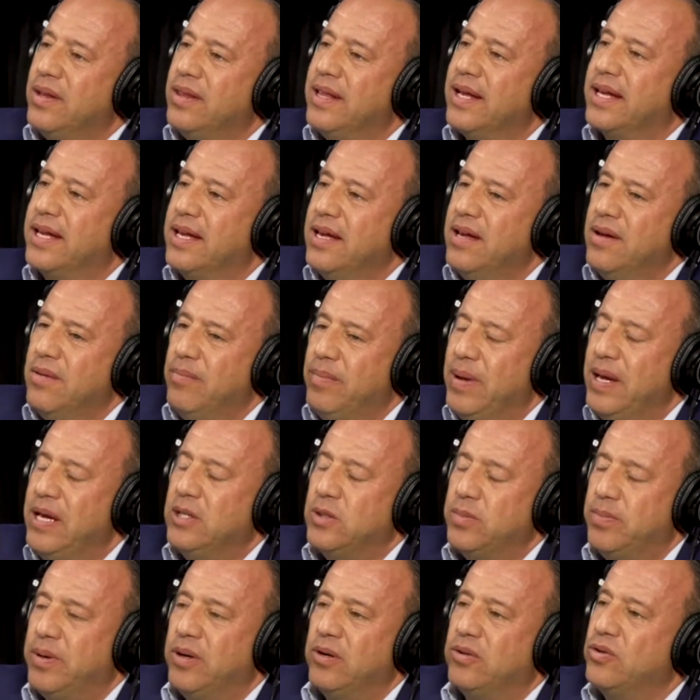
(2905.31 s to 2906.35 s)
like
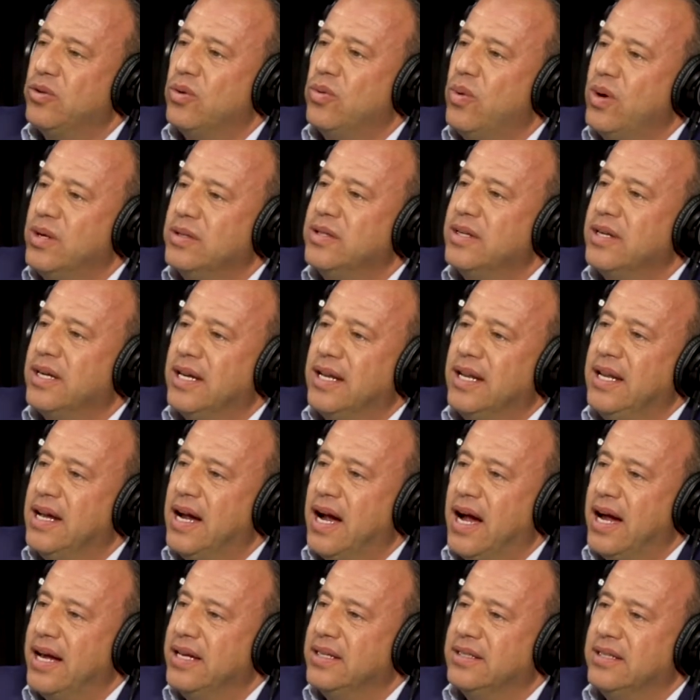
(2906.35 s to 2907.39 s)
being spiritual wasn't getting
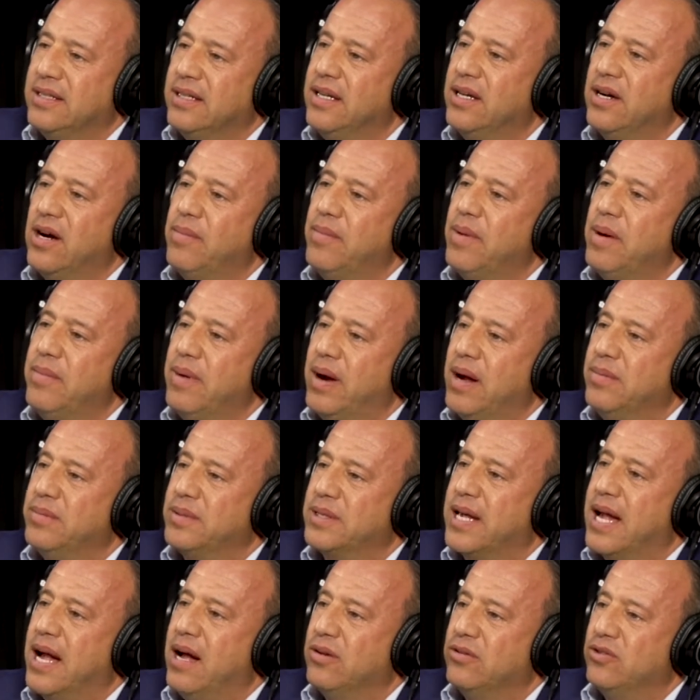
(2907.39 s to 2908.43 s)
high sitting on my
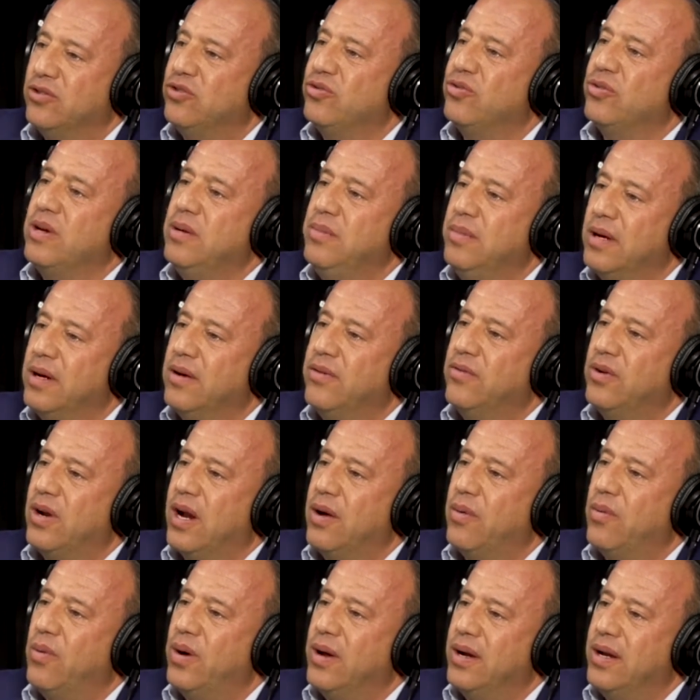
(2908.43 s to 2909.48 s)
mom's couch dreaming of
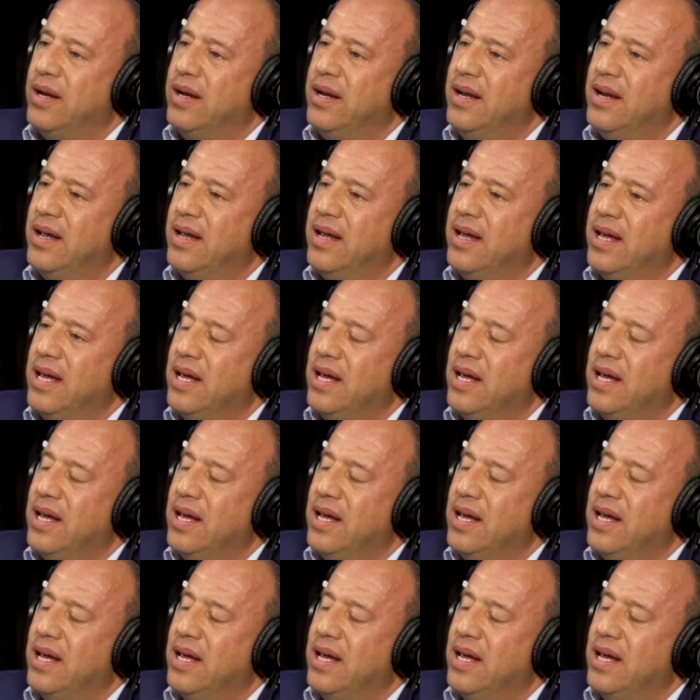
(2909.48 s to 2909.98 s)
what I wanted